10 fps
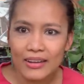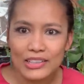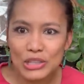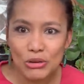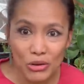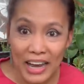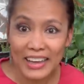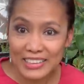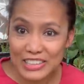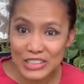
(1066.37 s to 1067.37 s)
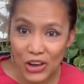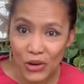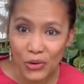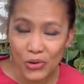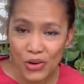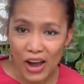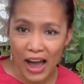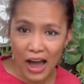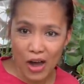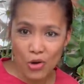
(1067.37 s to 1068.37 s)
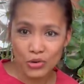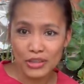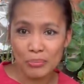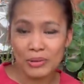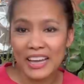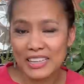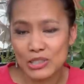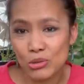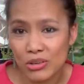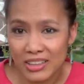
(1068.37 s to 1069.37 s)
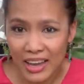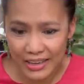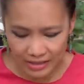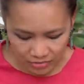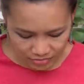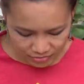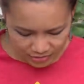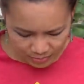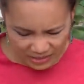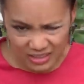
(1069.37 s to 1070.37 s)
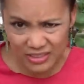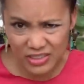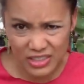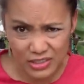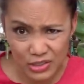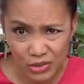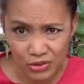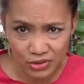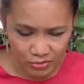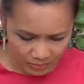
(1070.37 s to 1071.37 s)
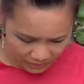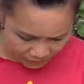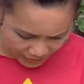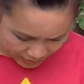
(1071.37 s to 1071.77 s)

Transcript: you guys saw how the place looked like wait a minute there's a stone on my feet